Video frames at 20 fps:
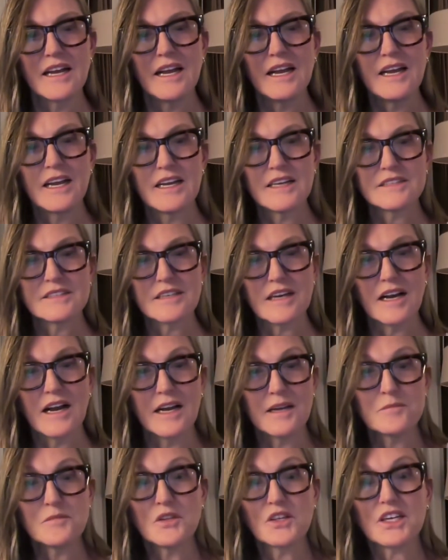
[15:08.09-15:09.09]
And
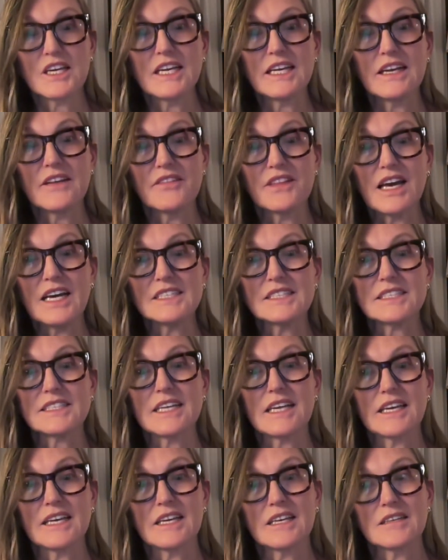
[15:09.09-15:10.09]
I'm looking at that
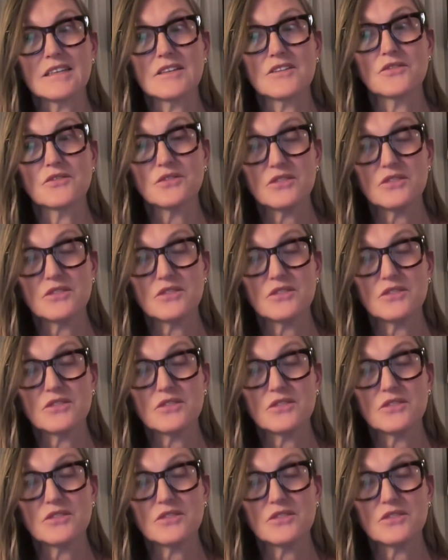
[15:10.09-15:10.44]
saying,